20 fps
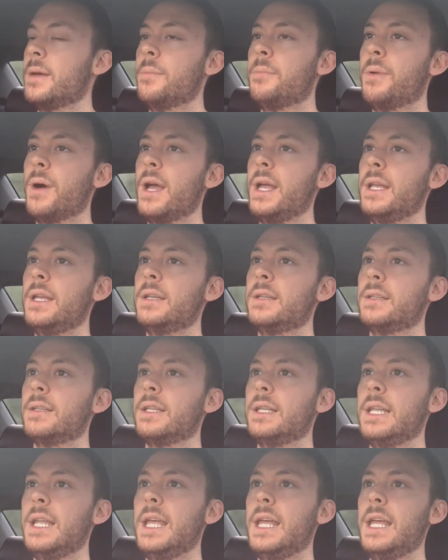But
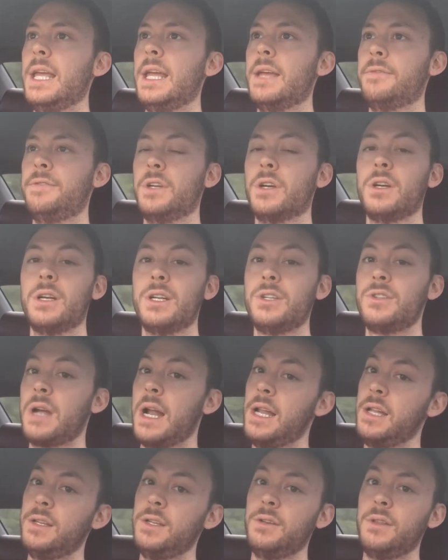if you're gonna
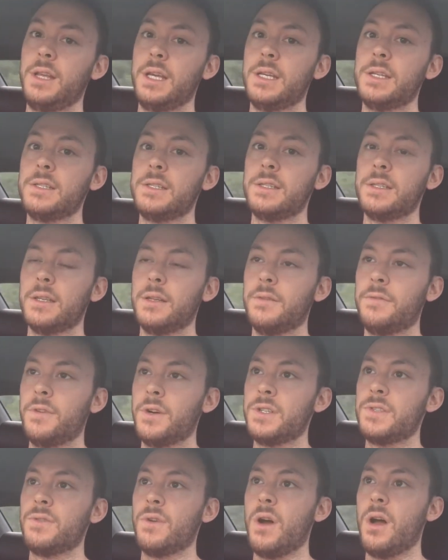try to do this,
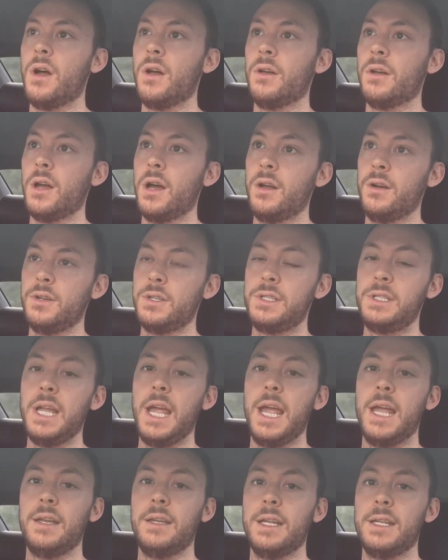first of all,
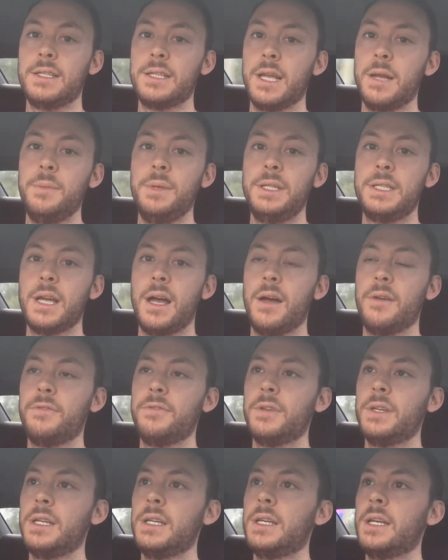understand it's gonna be tough.
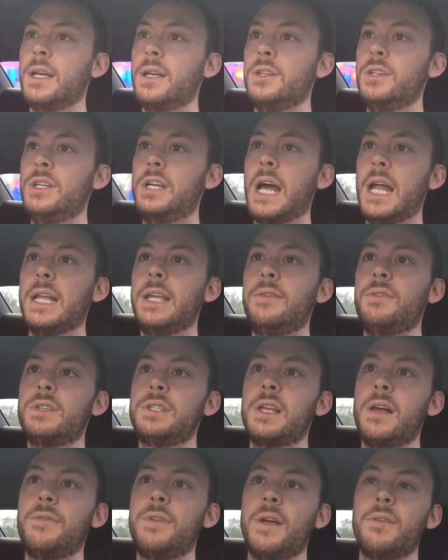You gotta give
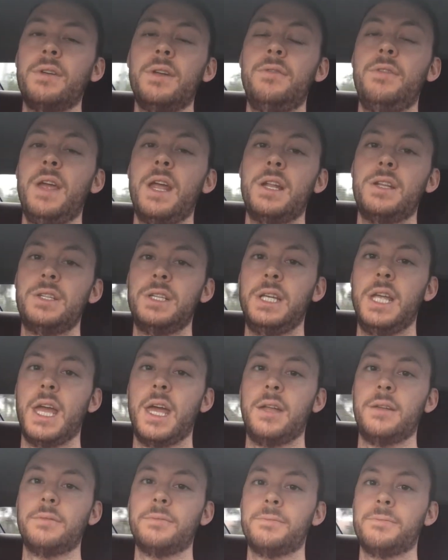yourself every advantage you
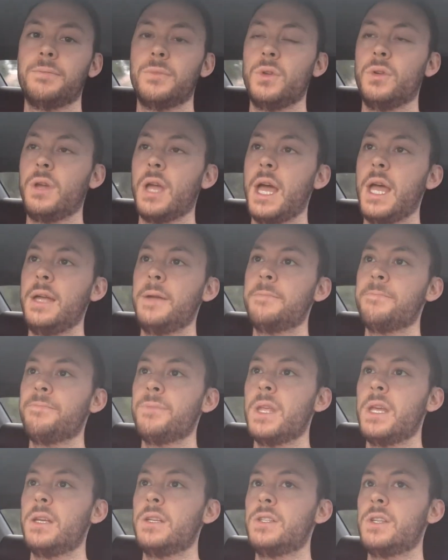can, okay?
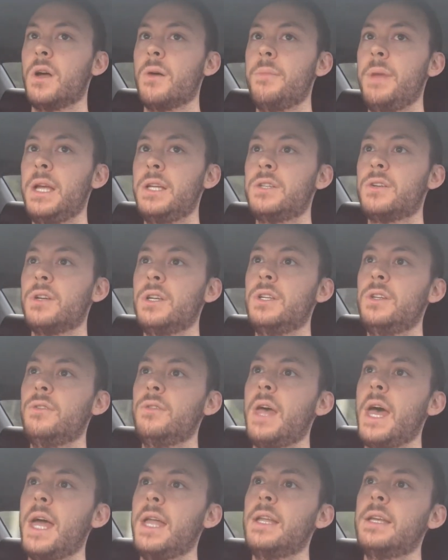So make sure you do
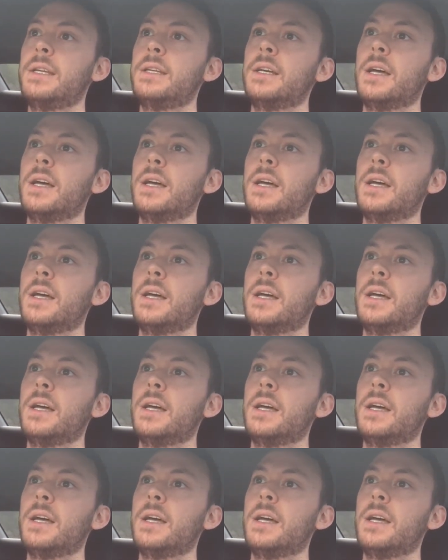that.